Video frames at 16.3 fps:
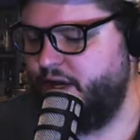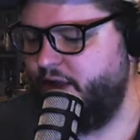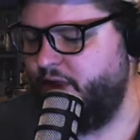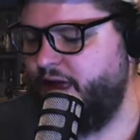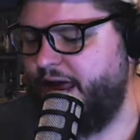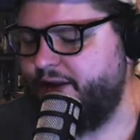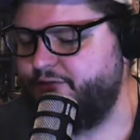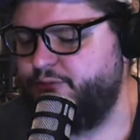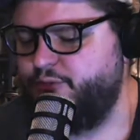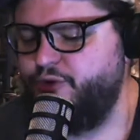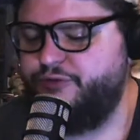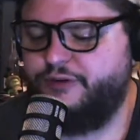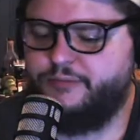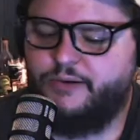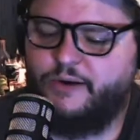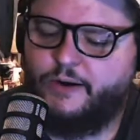lot of
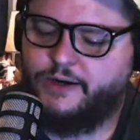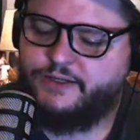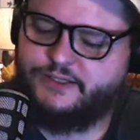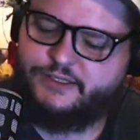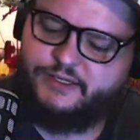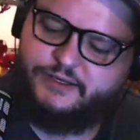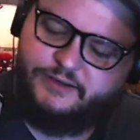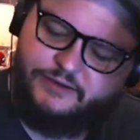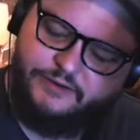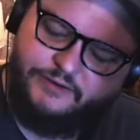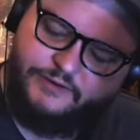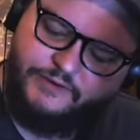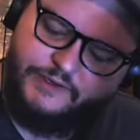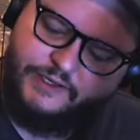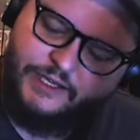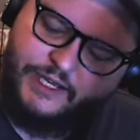moving parts,
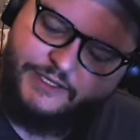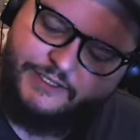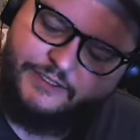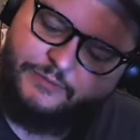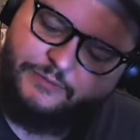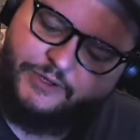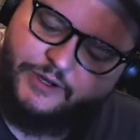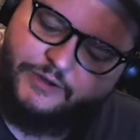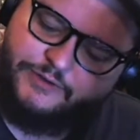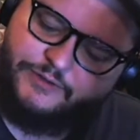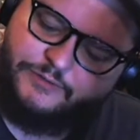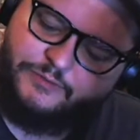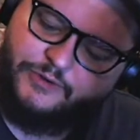I suppose.